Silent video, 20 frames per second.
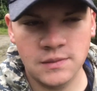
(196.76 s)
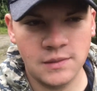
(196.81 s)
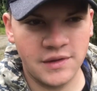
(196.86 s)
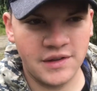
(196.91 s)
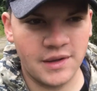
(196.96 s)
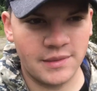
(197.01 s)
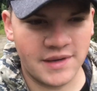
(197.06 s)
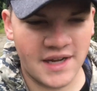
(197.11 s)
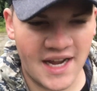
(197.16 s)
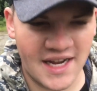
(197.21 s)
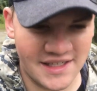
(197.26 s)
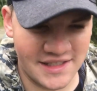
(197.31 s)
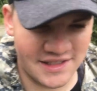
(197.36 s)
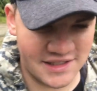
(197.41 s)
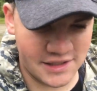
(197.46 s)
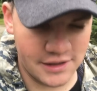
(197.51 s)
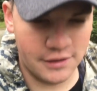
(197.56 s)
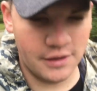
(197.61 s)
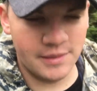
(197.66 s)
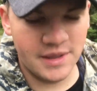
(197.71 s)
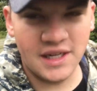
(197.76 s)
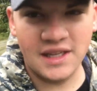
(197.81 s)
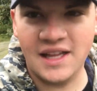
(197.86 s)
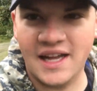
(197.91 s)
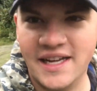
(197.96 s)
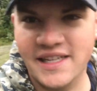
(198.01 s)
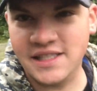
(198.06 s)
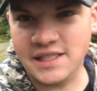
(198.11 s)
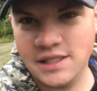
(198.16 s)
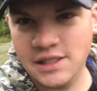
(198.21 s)
What's up guys? So I'm in
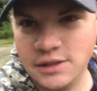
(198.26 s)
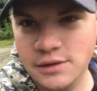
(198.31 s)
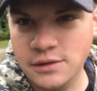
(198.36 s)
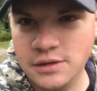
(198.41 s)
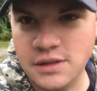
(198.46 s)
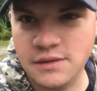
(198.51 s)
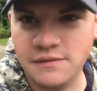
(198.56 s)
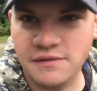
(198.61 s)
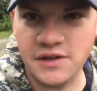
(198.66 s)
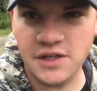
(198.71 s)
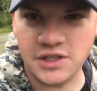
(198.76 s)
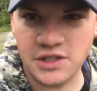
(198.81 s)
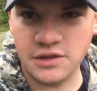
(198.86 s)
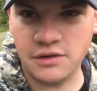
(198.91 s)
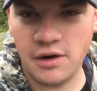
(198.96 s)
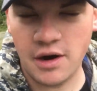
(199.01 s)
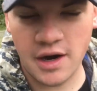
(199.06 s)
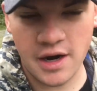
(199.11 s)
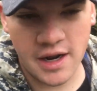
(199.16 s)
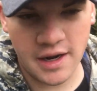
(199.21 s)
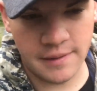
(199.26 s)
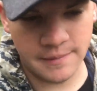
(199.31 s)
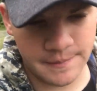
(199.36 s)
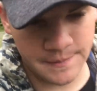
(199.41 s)
Alaska doing some fishing right now.